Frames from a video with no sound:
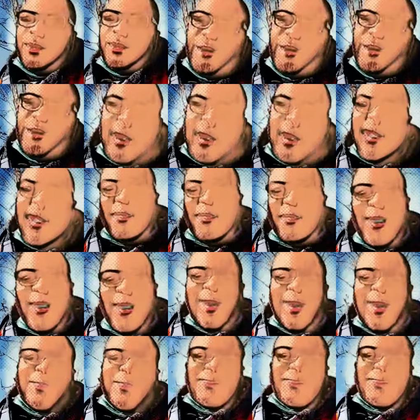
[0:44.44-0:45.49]
Yeah,
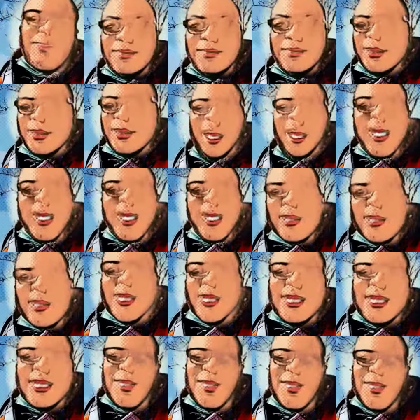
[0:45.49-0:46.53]
man. That's how it
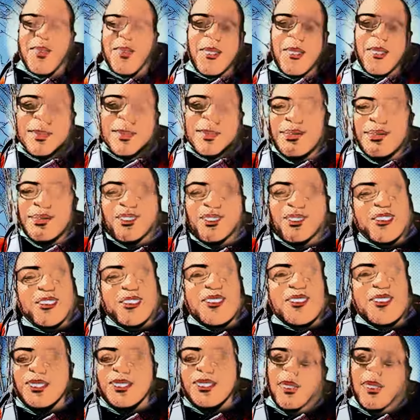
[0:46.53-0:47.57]
is.
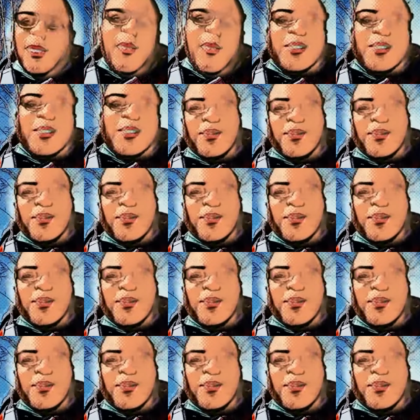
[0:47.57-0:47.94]
You know?